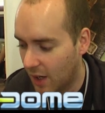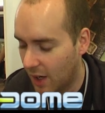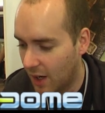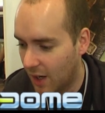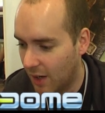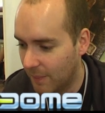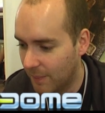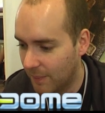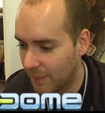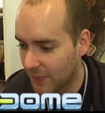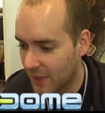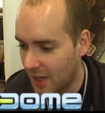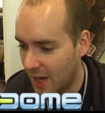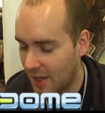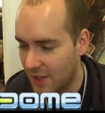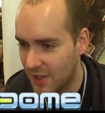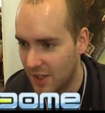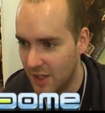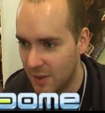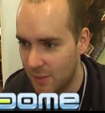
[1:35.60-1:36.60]

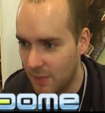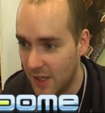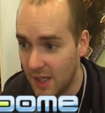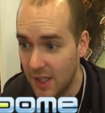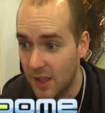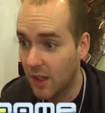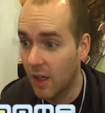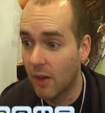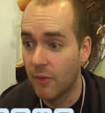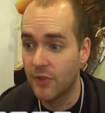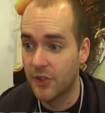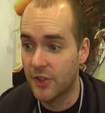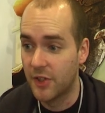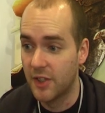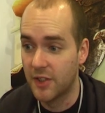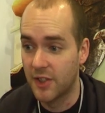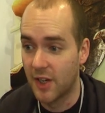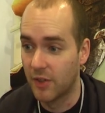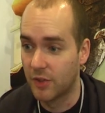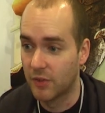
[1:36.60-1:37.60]
And he loves
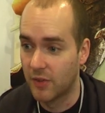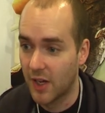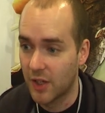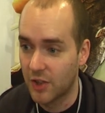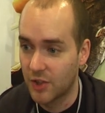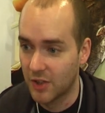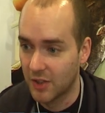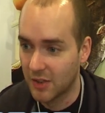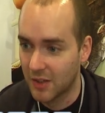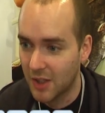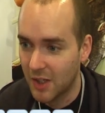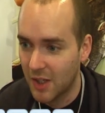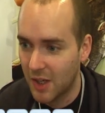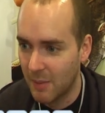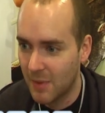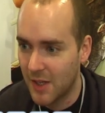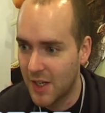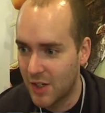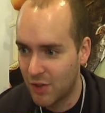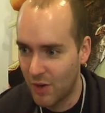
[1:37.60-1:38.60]
this art direction.
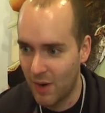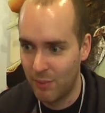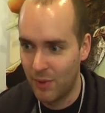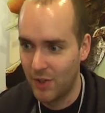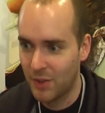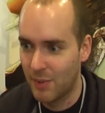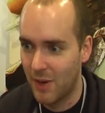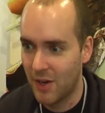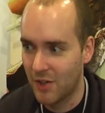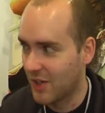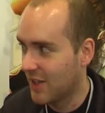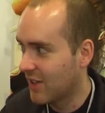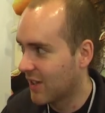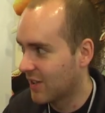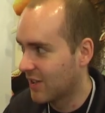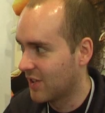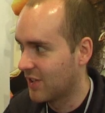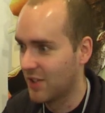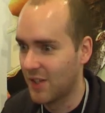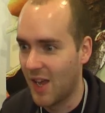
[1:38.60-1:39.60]
I mean, he created Prince of Persia, he
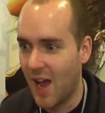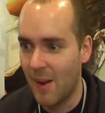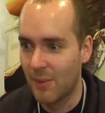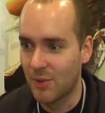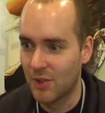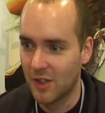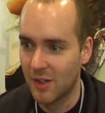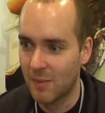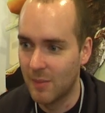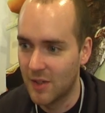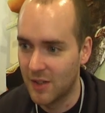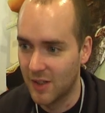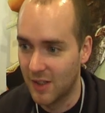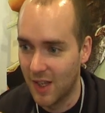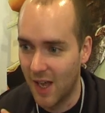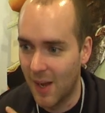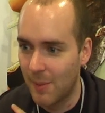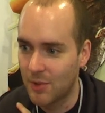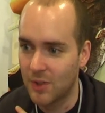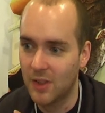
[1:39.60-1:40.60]
thinks this is absolutely amazing,
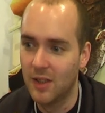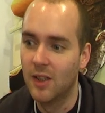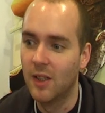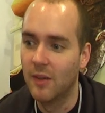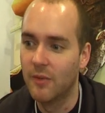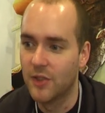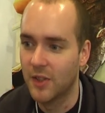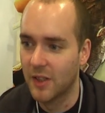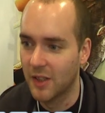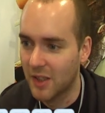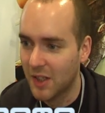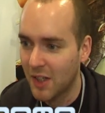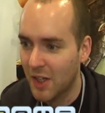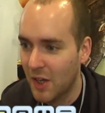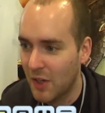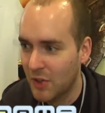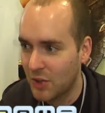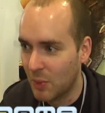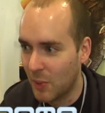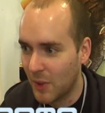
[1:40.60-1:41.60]
he absolutely loves it.
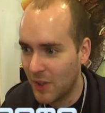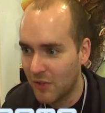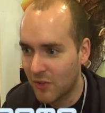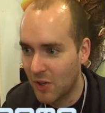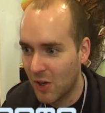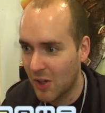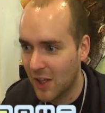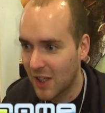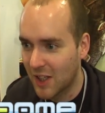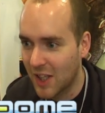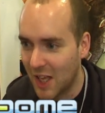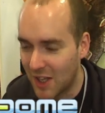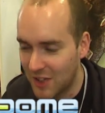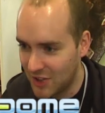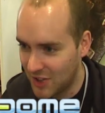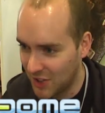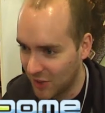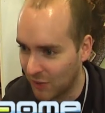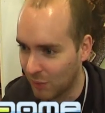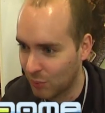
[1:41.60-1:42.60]
So when you've got like that
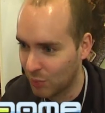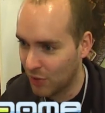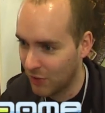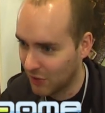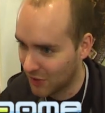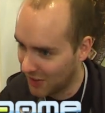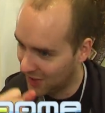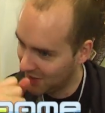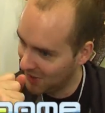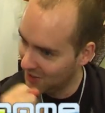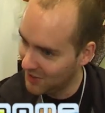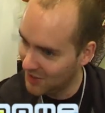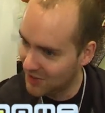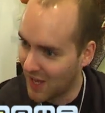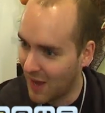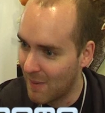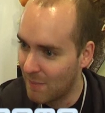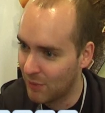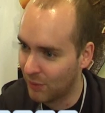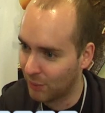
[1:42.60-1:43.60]
seal of approval, like
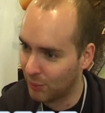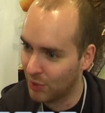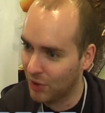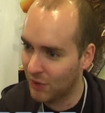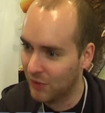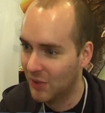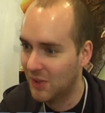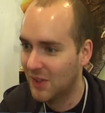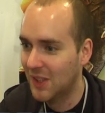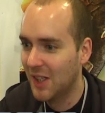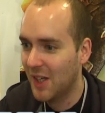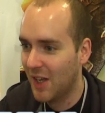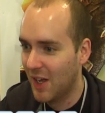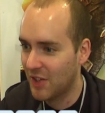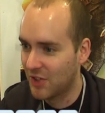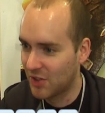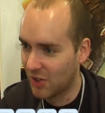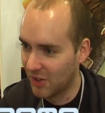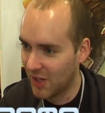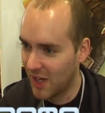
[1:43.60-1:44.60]
stamp of approval,
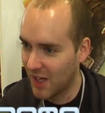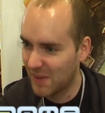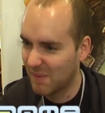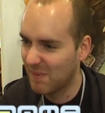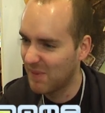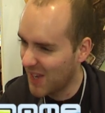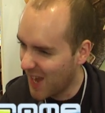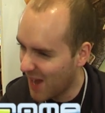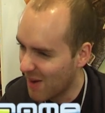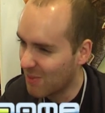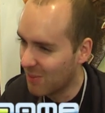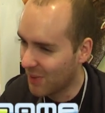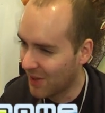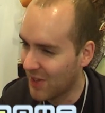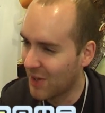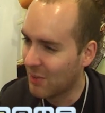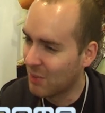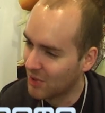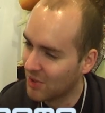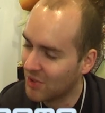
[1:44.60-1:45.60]
it's sort of like, yeah, I
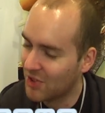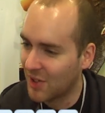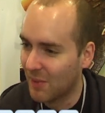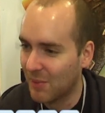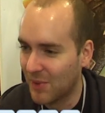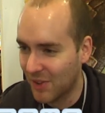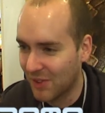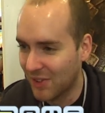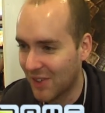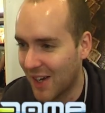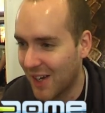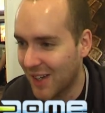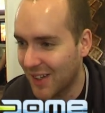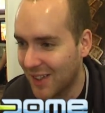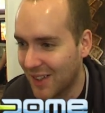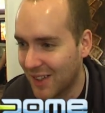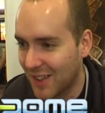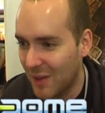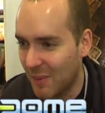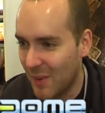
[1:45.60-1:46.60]
think we're doing something right.
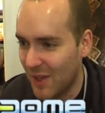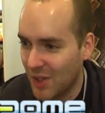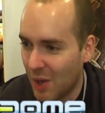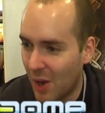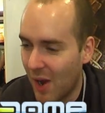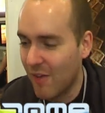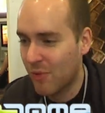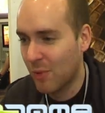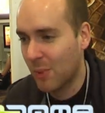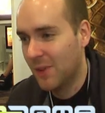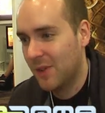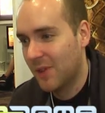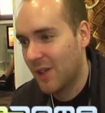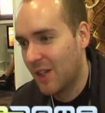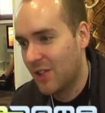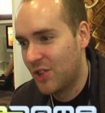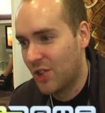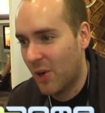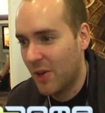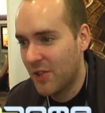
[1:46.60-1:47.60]
And not everyone
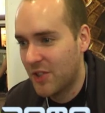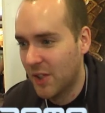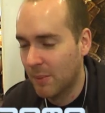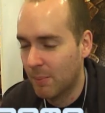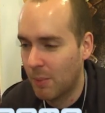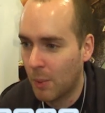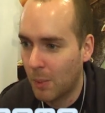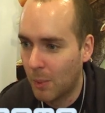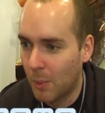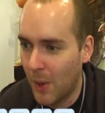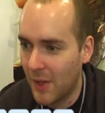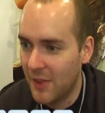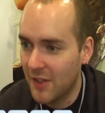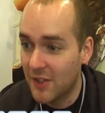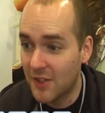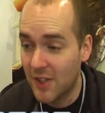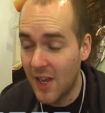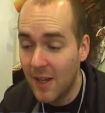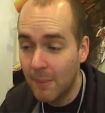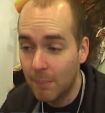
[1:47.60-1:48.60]
enjoys it, but when you
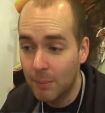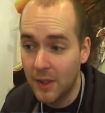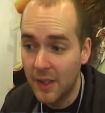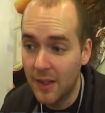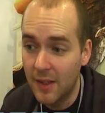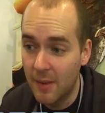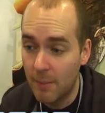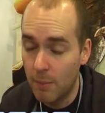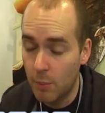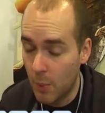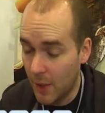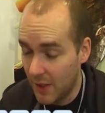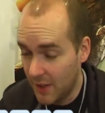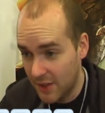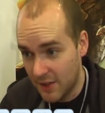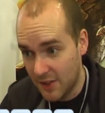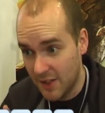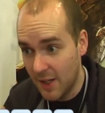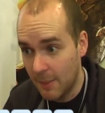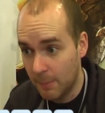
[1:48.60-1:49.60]
see him
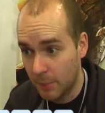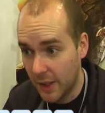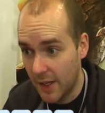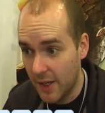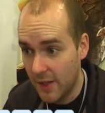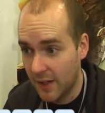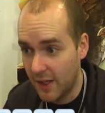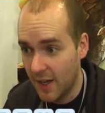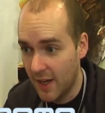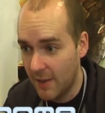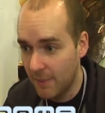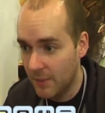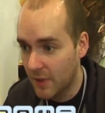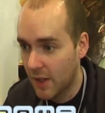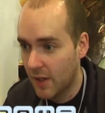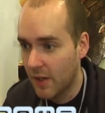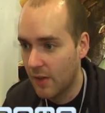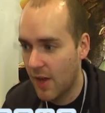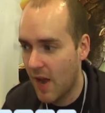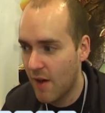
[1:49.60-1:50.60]
play the game,
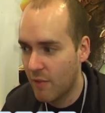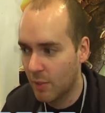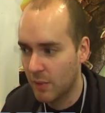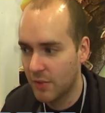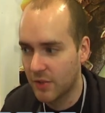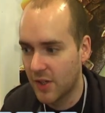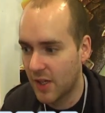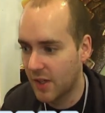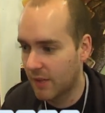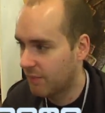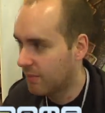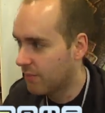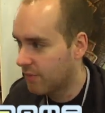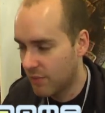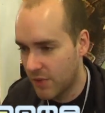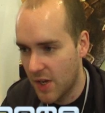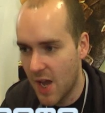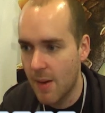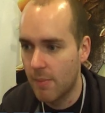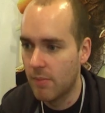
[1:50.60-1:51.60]
everyone's like,
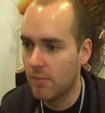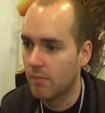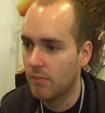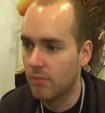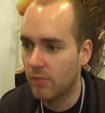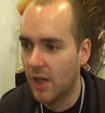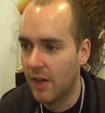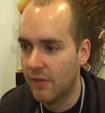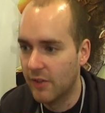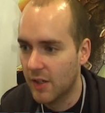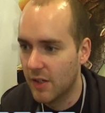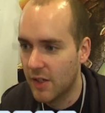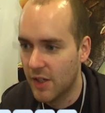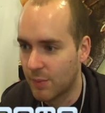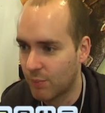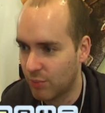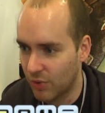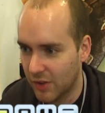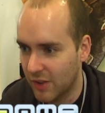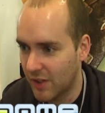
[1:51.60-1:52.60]
yeah, love it,
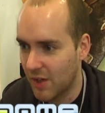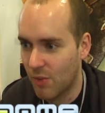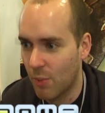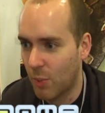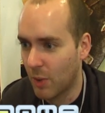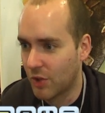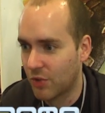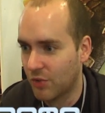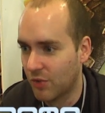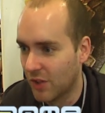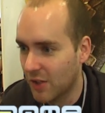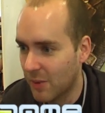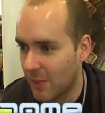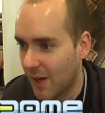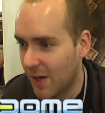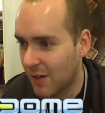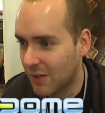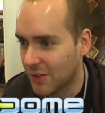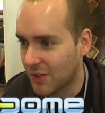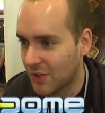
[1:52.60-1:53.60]
it's brilliant, it works really
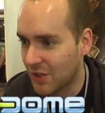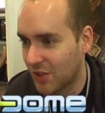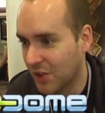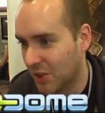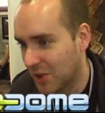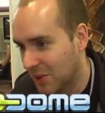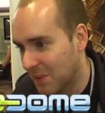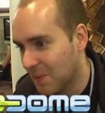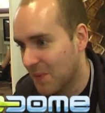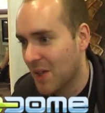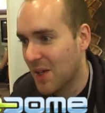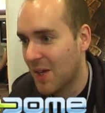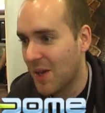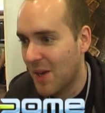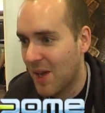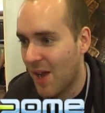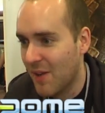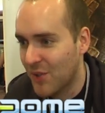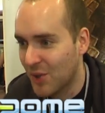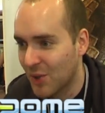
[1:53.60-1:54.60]
well. So
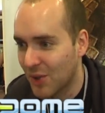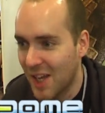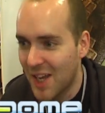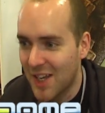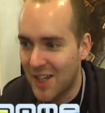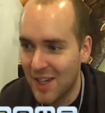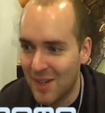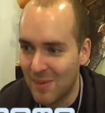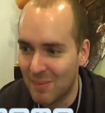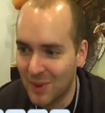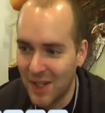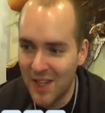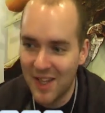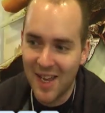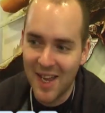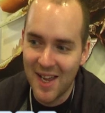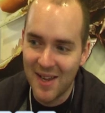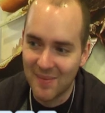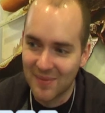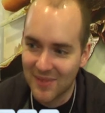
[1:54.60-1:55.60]
if you don't like it, play
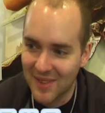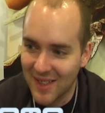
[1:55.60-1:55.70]
the game.